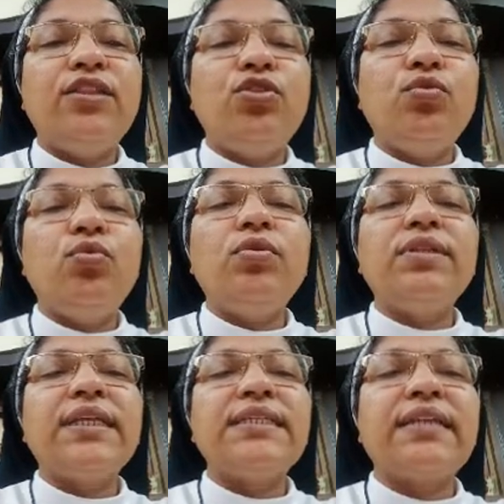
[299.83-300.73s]
to
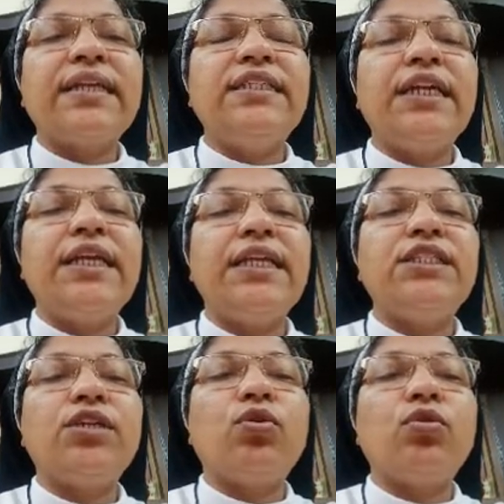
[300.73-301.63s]
the structure
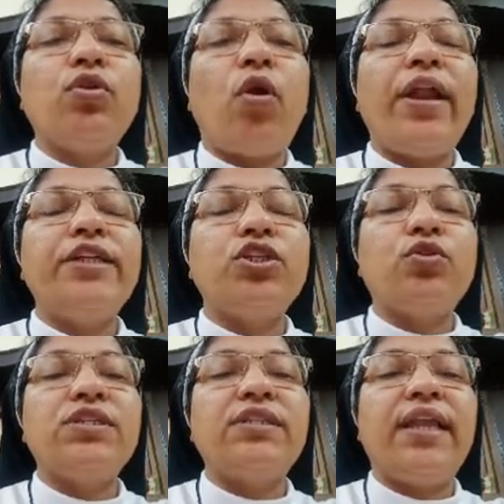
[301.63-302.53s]
teaching knowledge
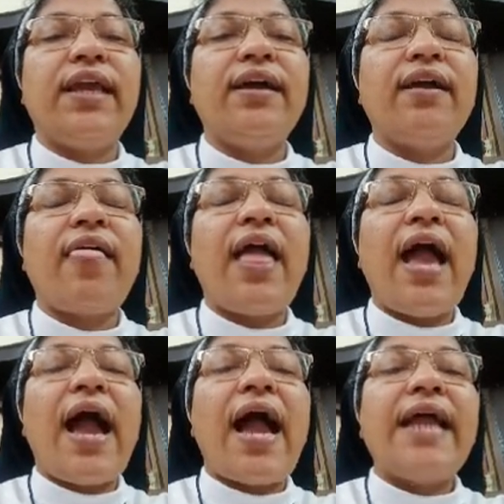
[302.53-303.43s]
questionnaire
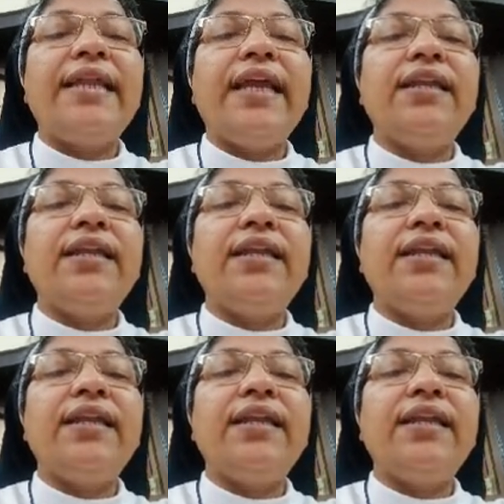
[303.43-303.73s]
and it